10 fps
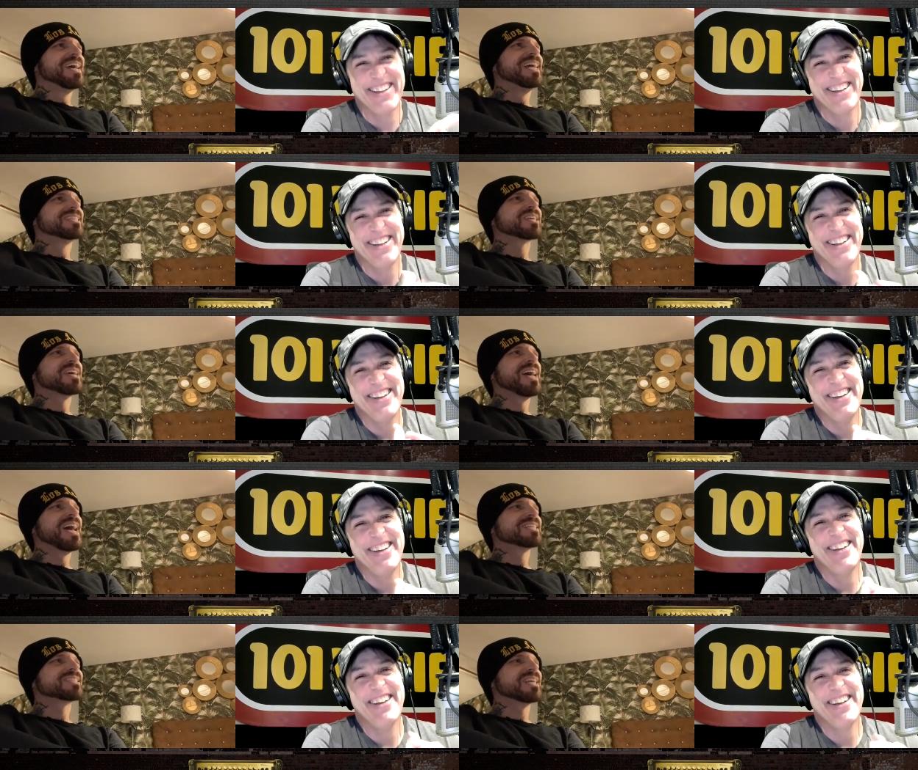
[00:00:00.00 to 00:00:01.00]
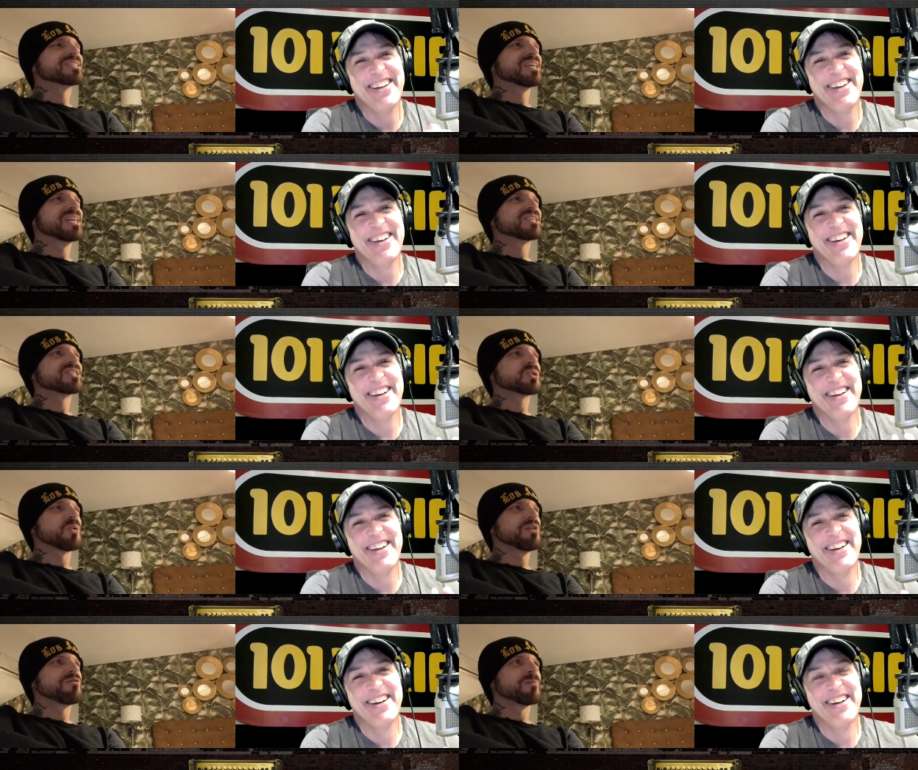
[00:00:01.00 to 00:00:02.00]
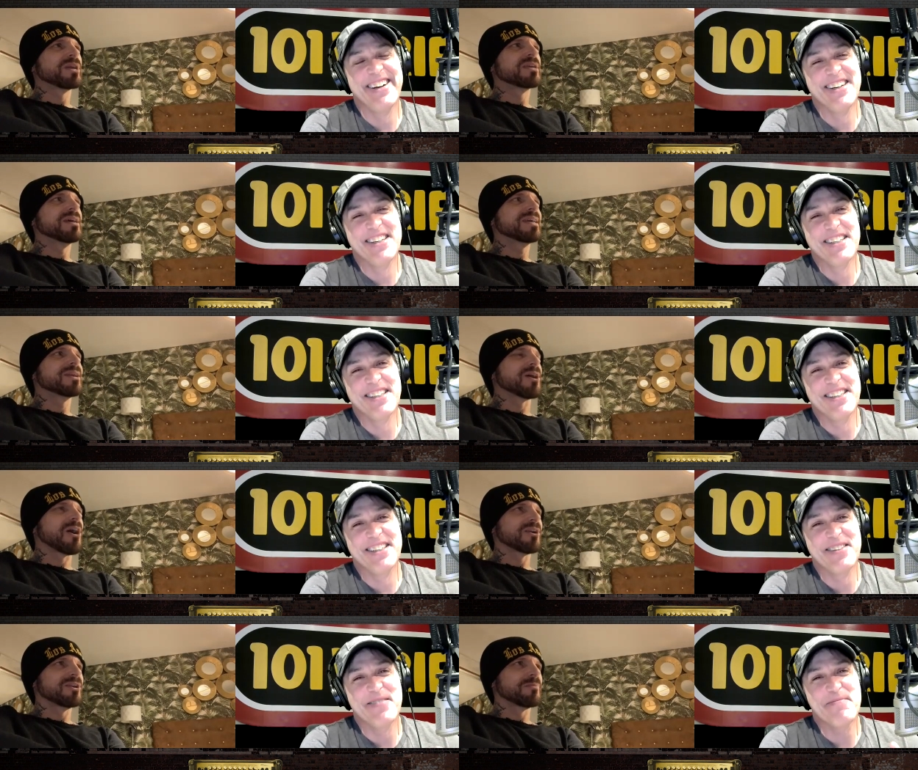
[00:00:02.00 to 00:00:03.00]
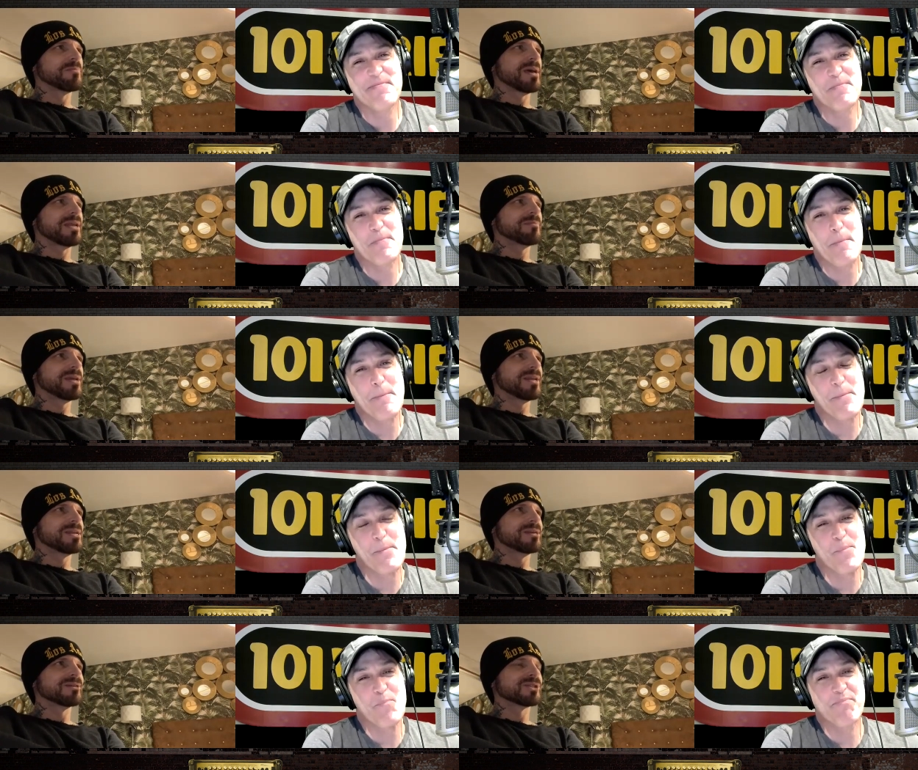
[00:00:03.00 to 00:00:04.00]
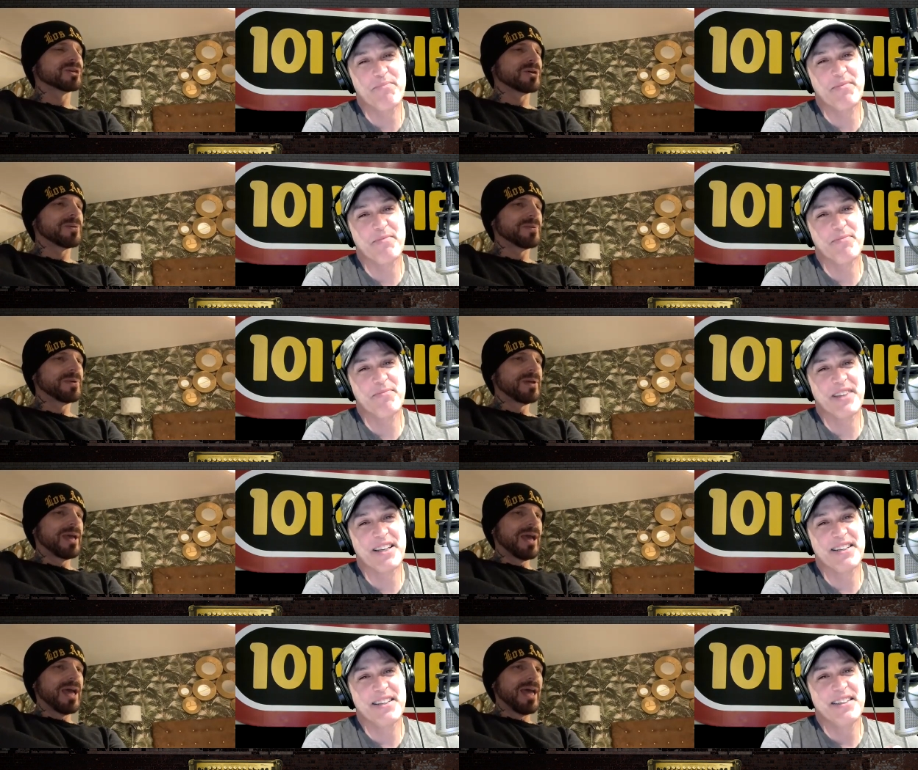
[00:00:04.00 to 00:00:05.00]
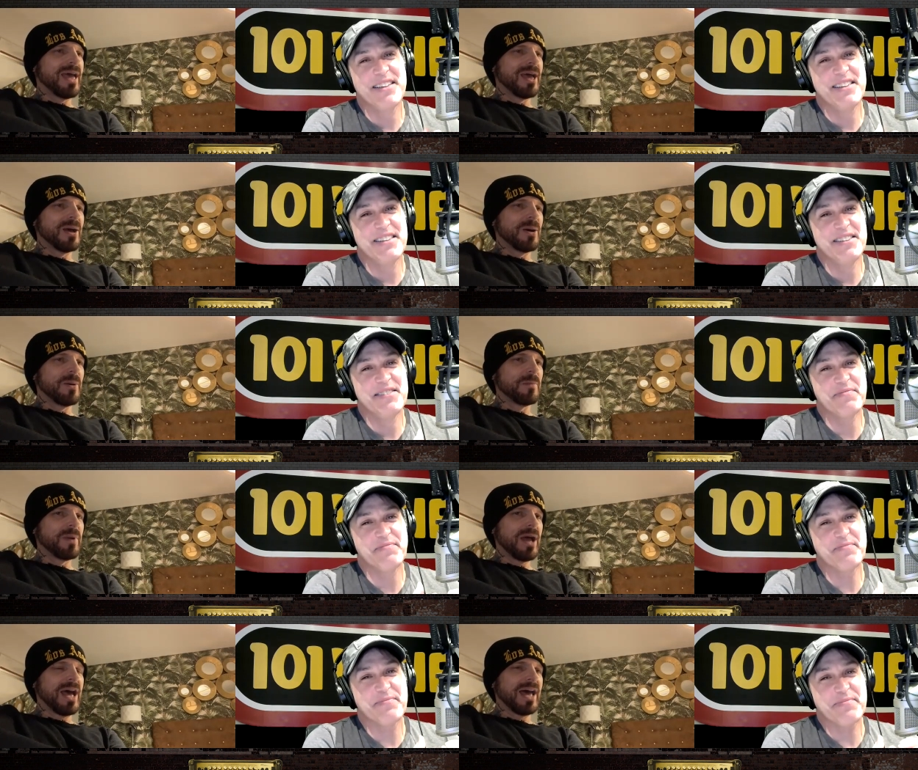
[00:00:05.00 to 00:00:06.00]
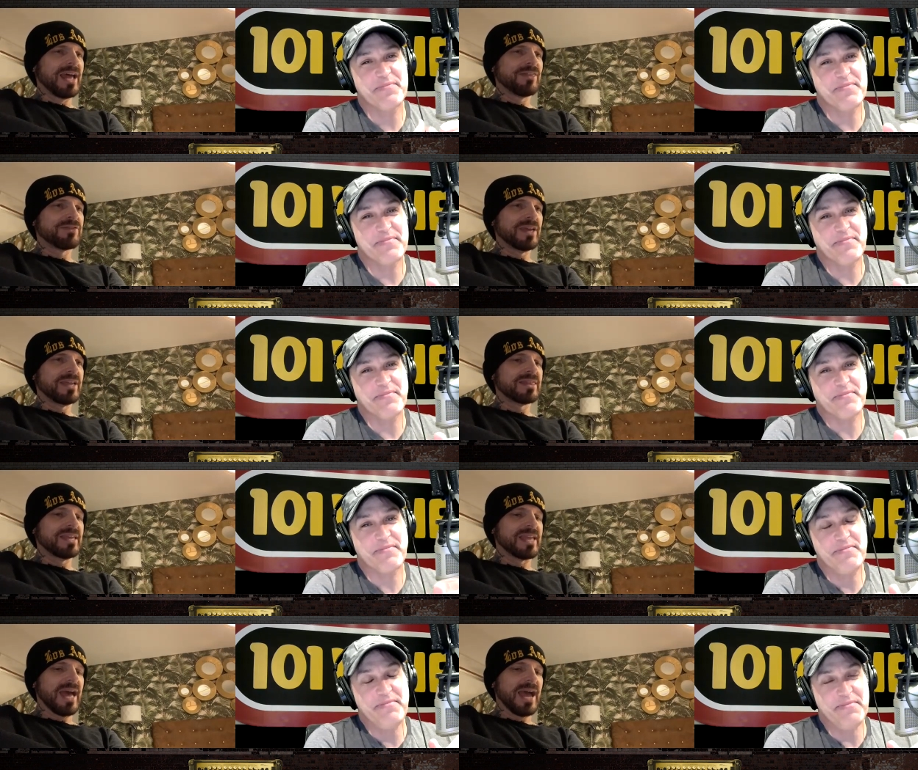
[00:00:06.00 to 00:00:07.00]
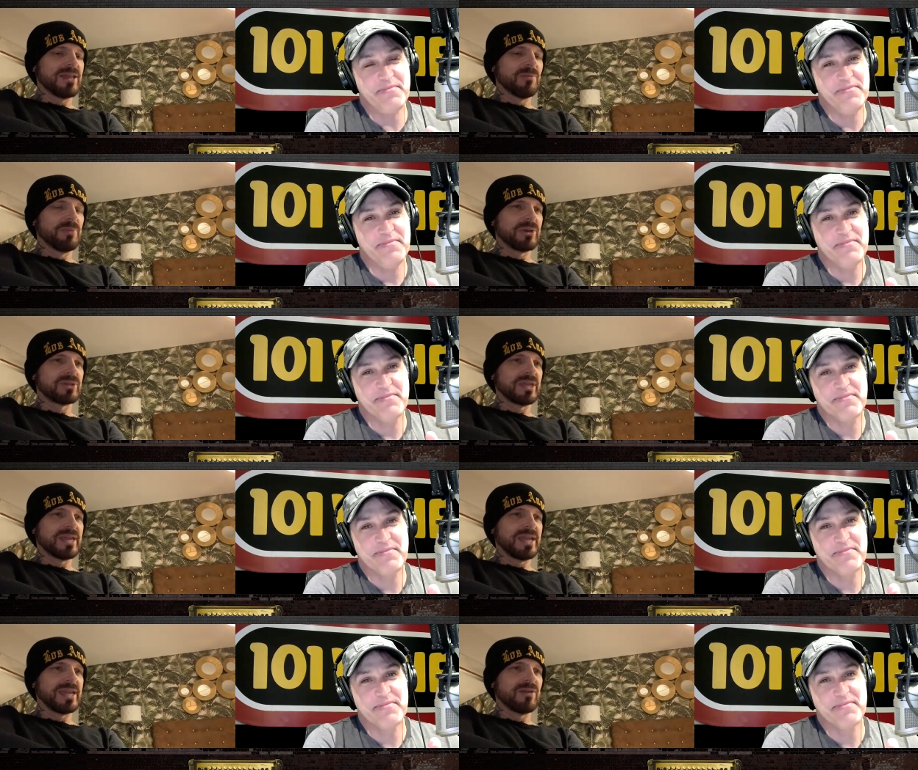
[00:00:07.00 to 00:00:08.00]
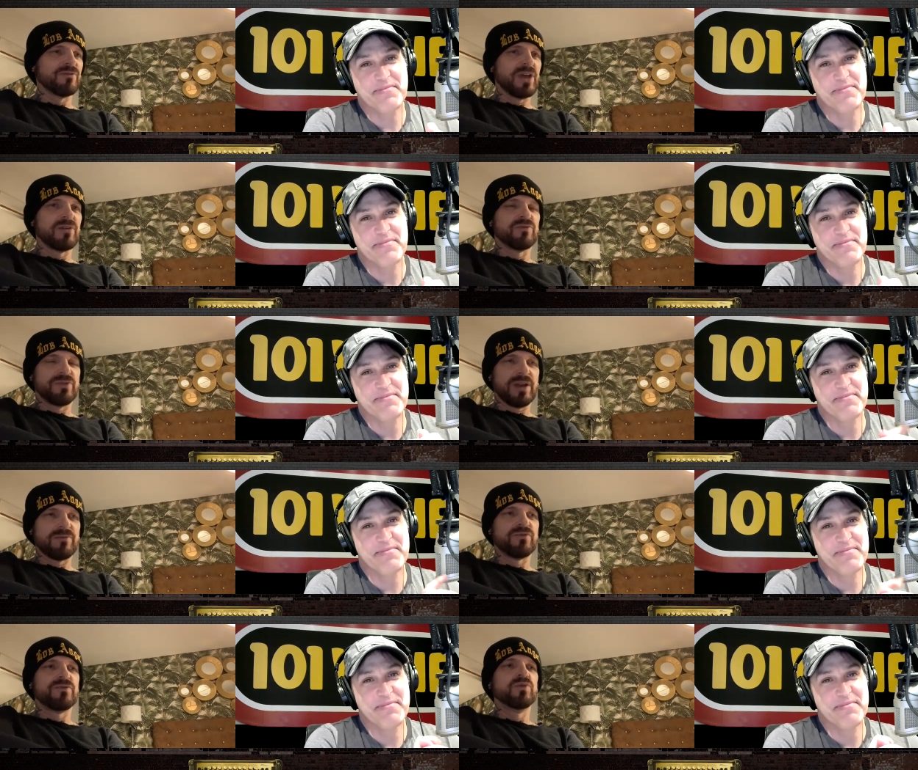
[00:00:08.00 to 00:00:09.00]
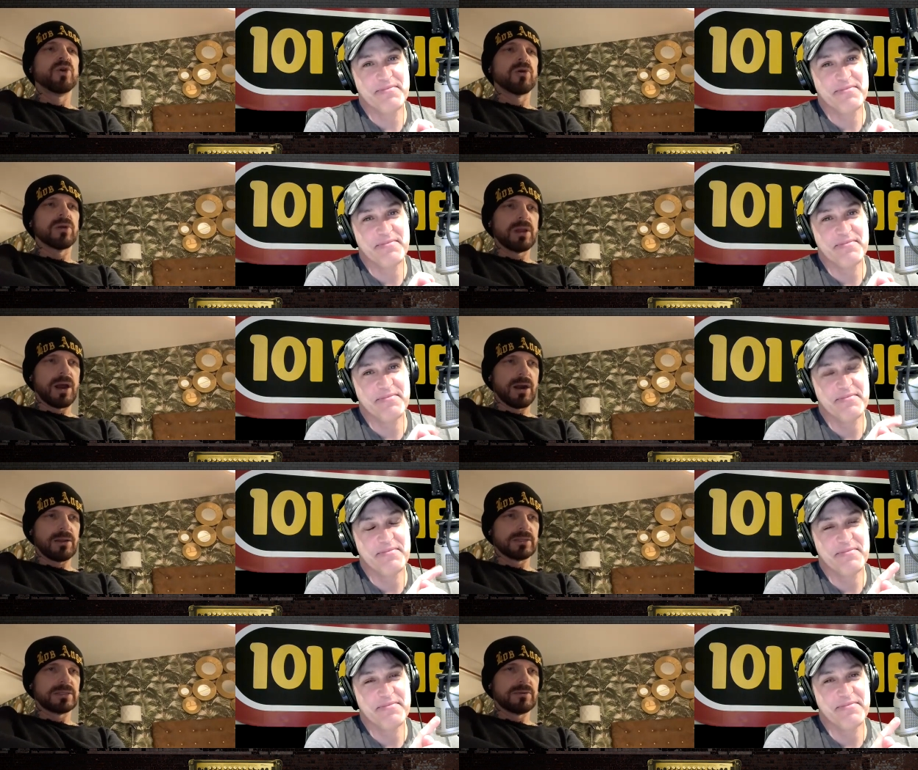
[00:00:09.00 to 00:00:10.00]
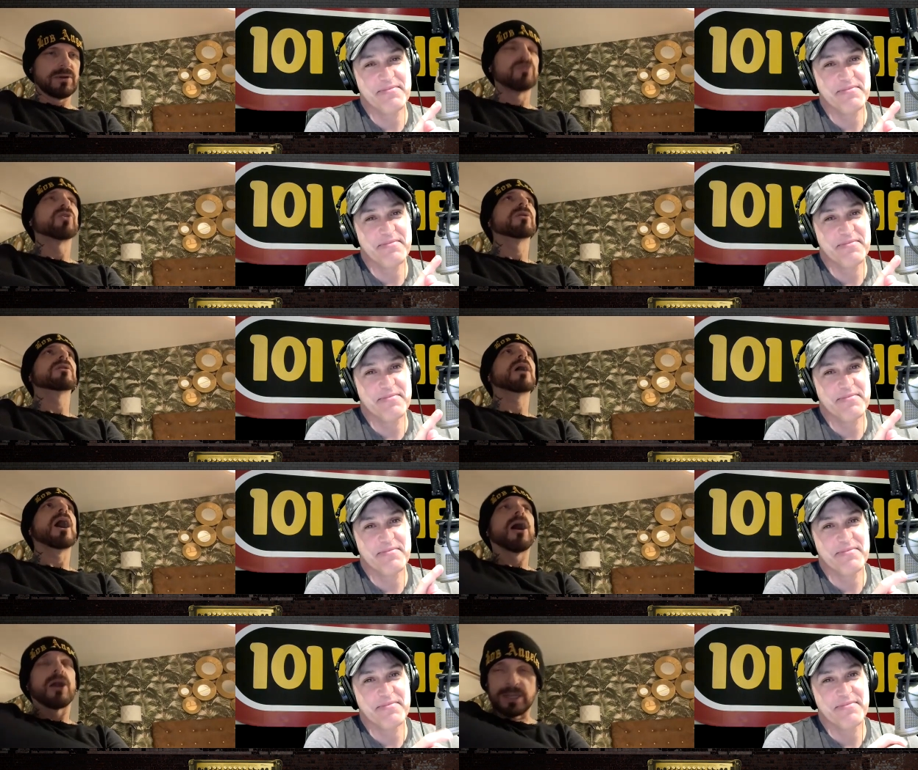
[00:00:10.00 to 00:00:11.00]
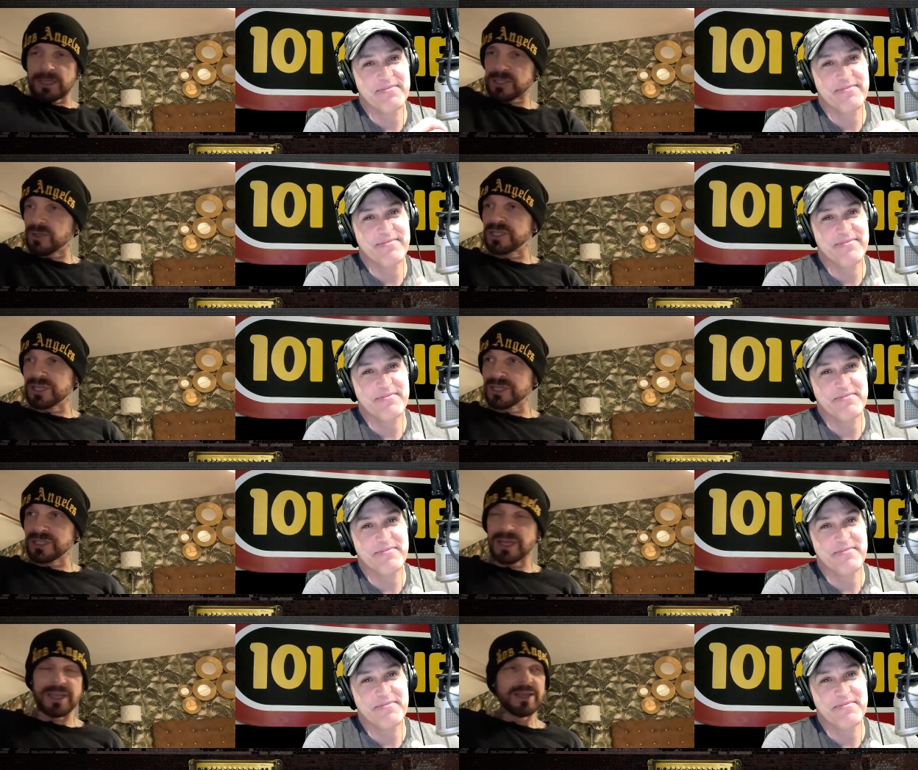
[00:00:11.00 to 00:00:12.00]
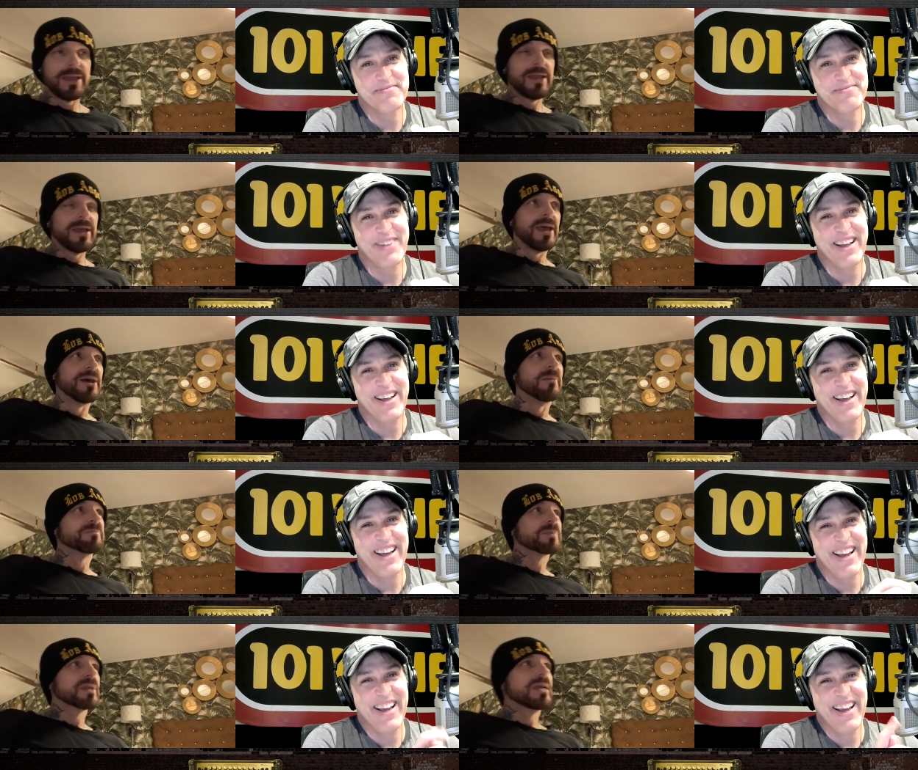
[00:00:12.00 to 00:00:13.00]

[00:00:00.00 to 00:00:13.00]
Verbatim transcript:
Speaker 1: it's a it's it's a it's a story from a gig in Ireland many many years ago, um, and I think the guy that booked the gig in in, in rural Ireland, rural Ireland, that's not easy to say, um,